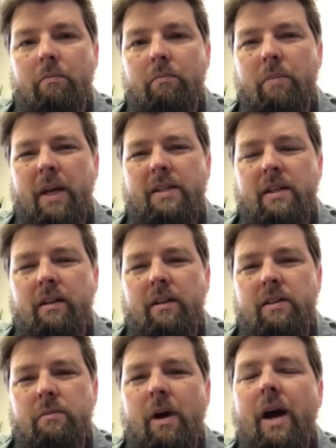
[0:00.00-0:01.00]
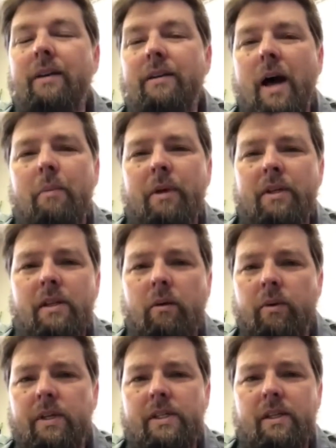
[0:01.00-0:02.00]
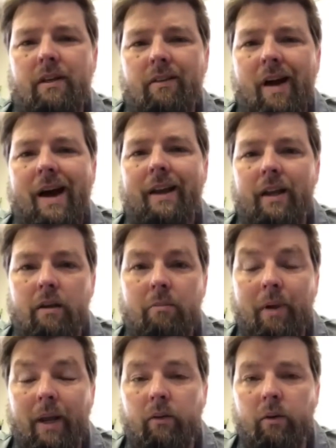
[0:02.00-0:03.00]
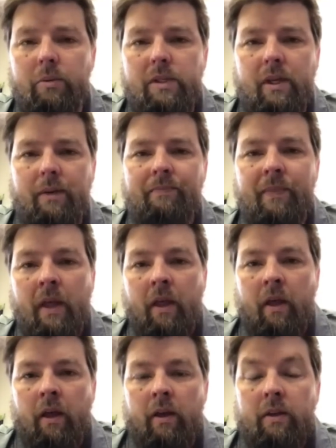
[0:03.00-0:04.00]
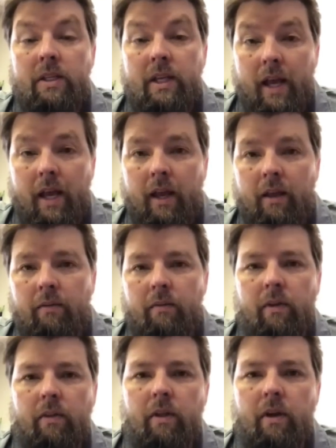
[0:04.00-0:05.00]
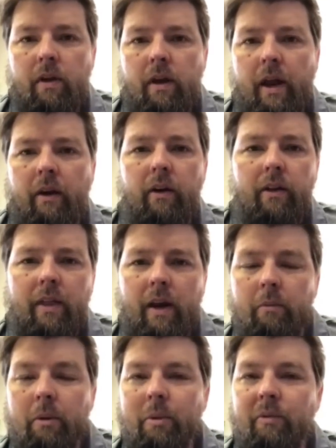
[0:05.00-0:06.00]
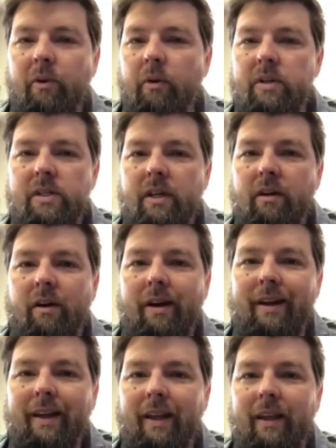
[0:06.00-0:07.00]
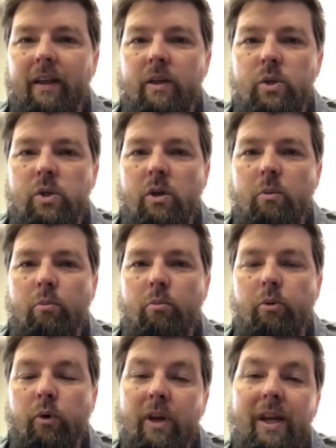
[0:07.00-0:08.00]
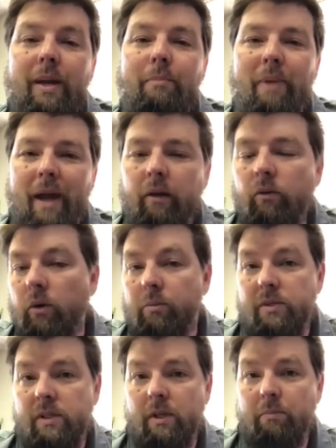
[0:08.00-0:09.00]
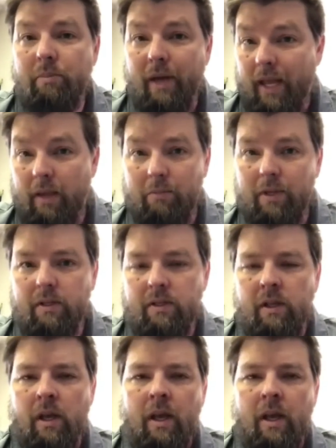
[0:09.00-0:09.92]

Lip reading: basically some hot topics that we see a lot in bankruptcy. Today, the area that I'm going to be focusing on is pre-bankruptcy payments.